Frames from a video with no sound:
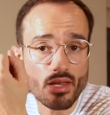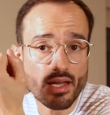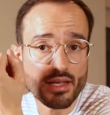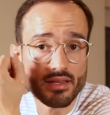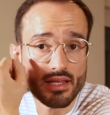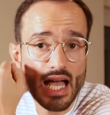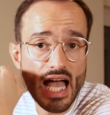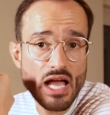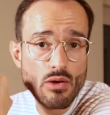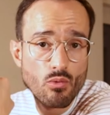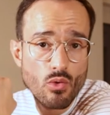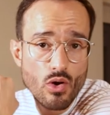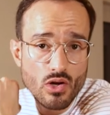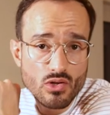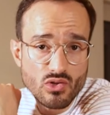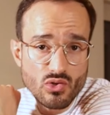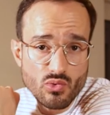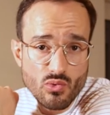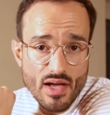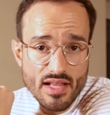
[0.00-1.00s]
And I
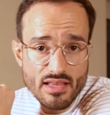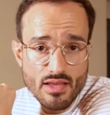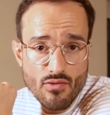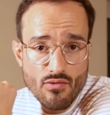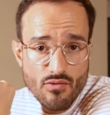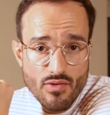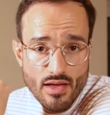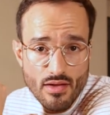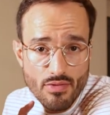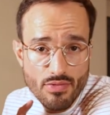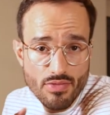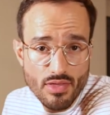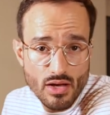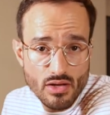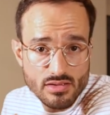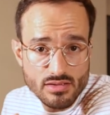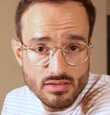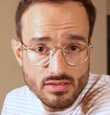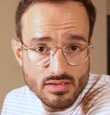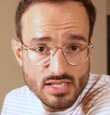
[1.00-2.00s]
walked
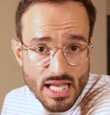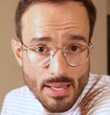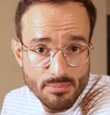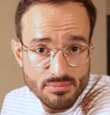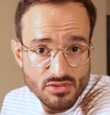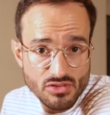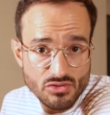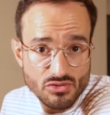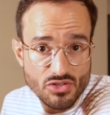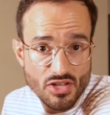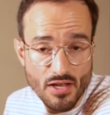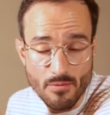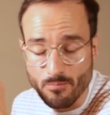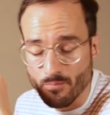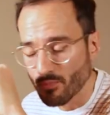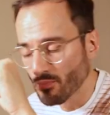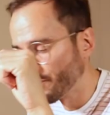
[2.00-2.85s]
25,000 steps today.